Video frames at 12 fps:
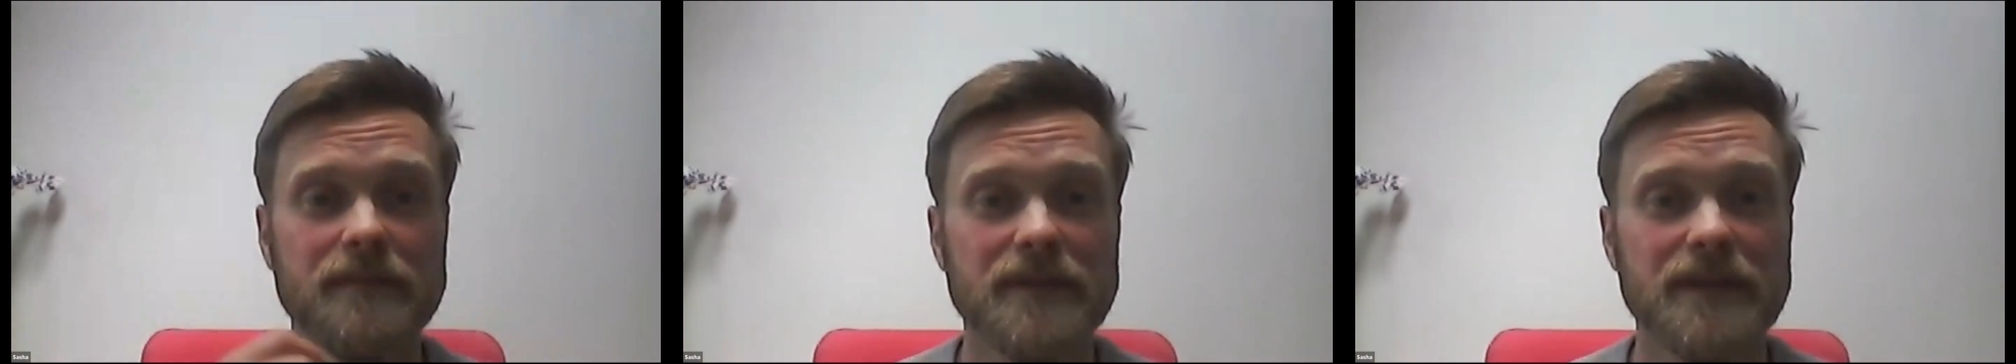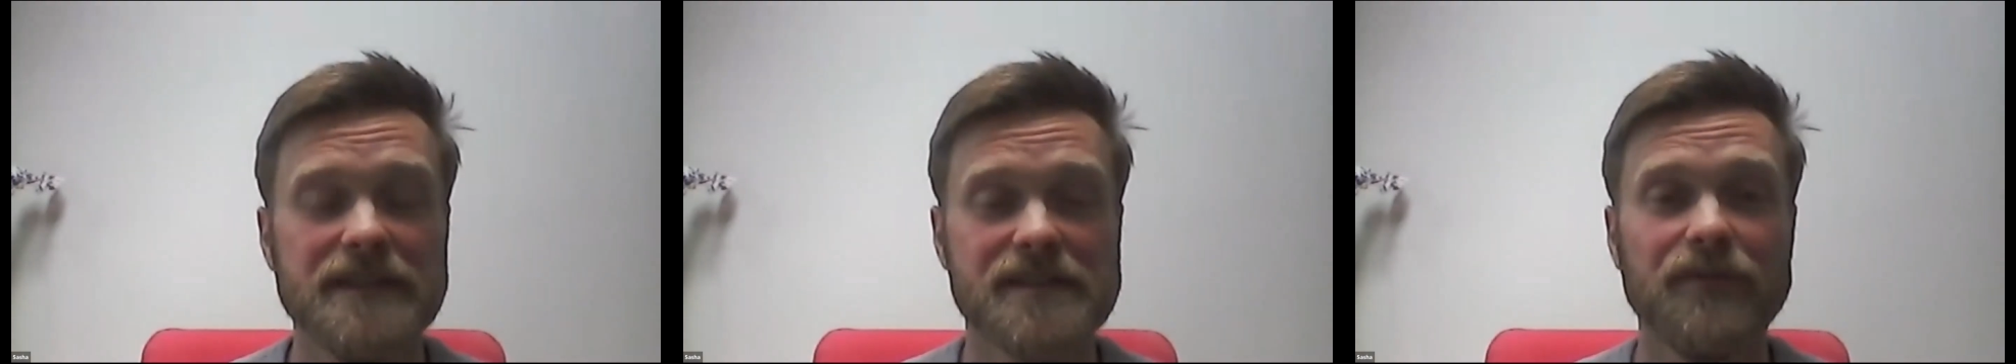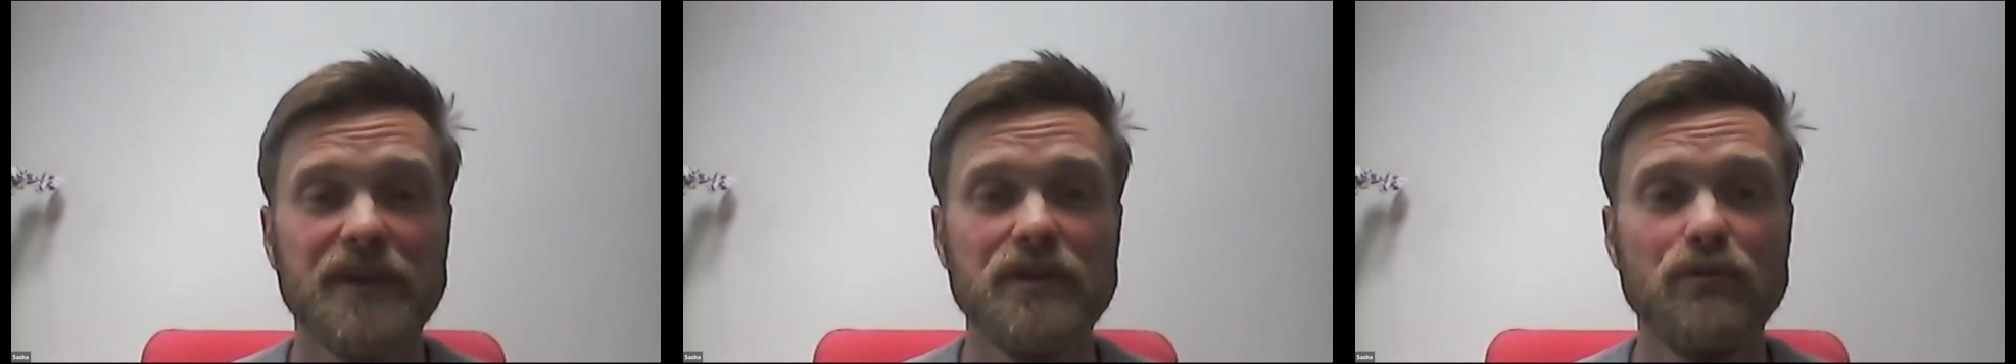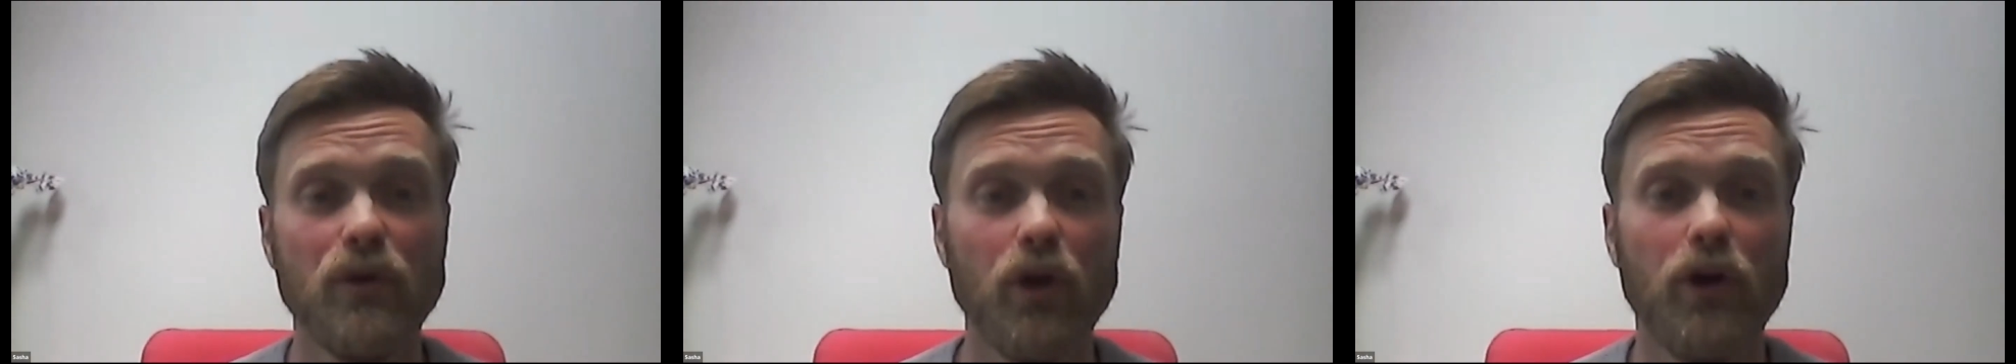It's something
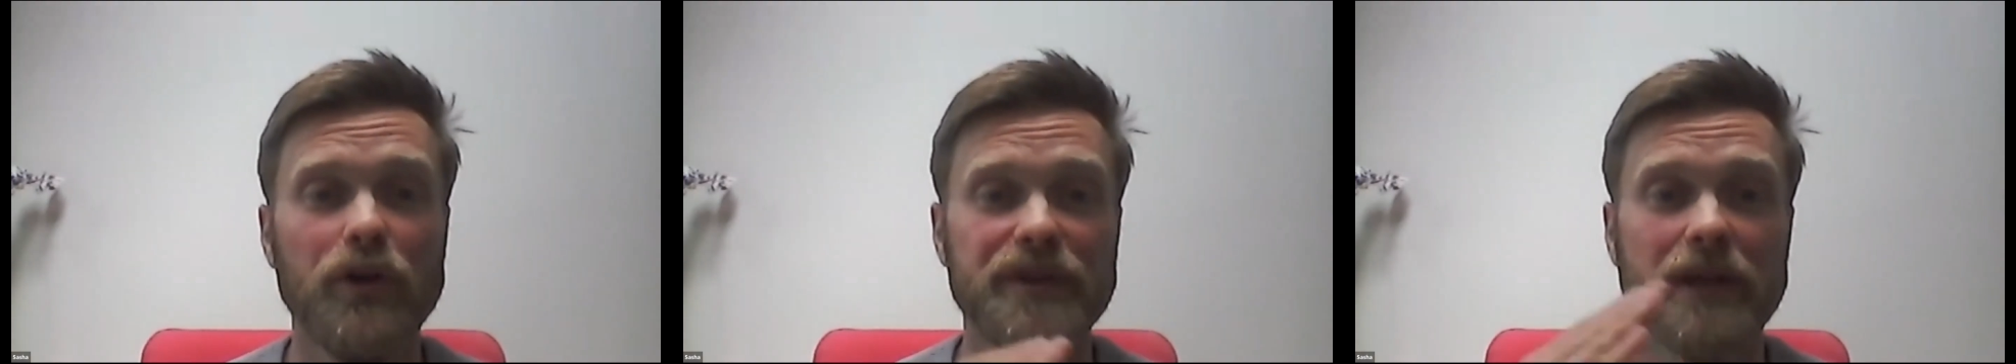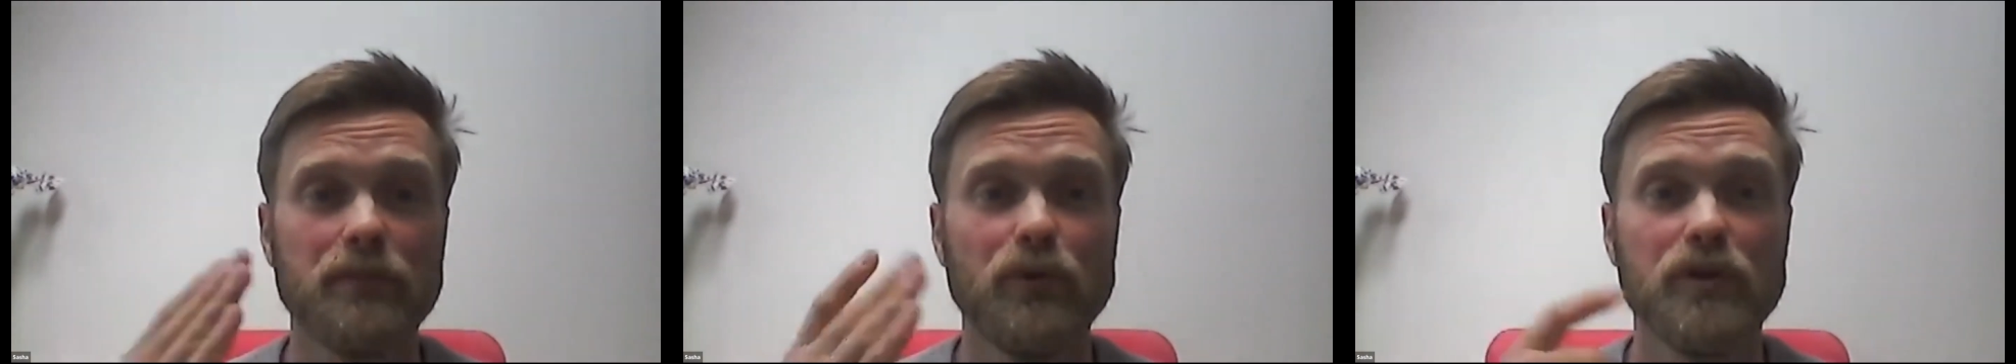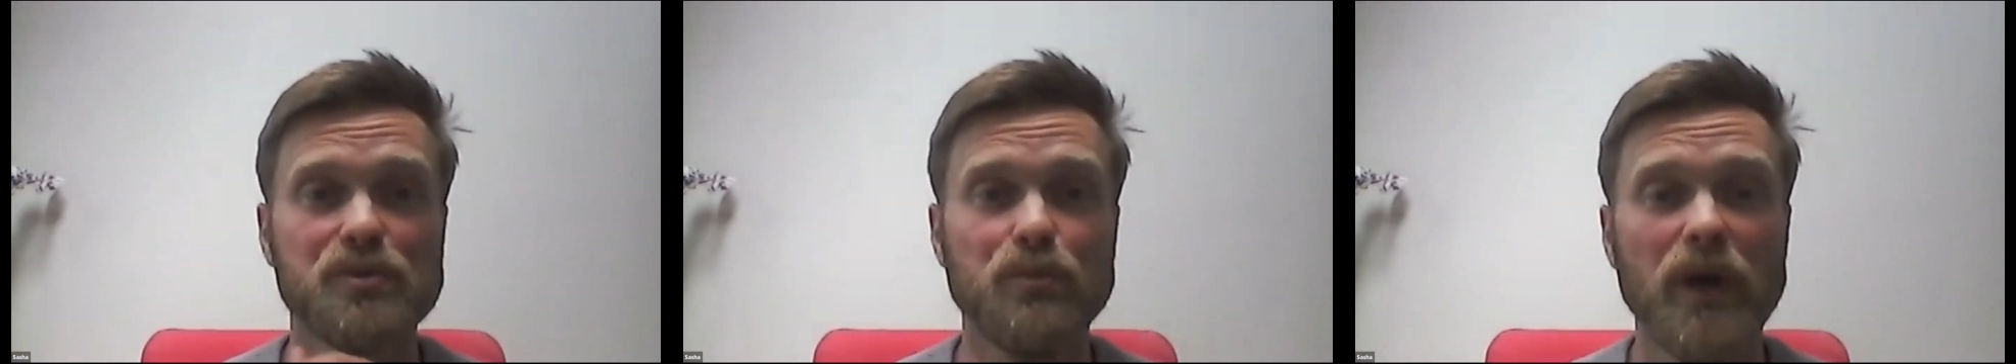you learned that works